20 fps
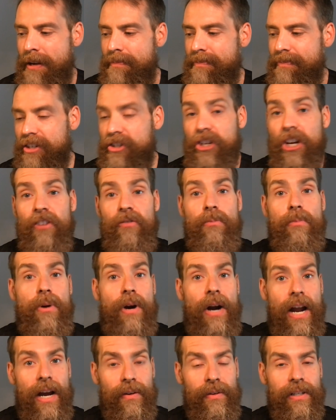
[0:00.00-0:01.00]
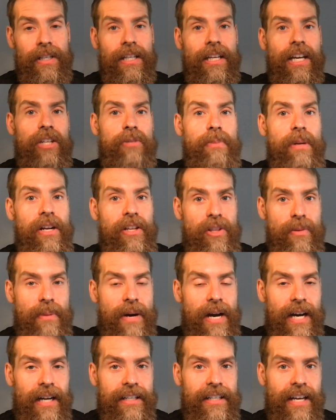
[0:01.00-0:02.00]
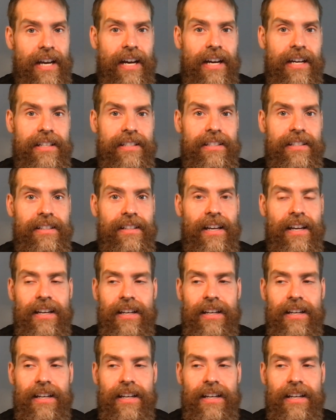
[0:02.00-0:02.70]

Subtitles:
Jeff Browning has been on a podcast,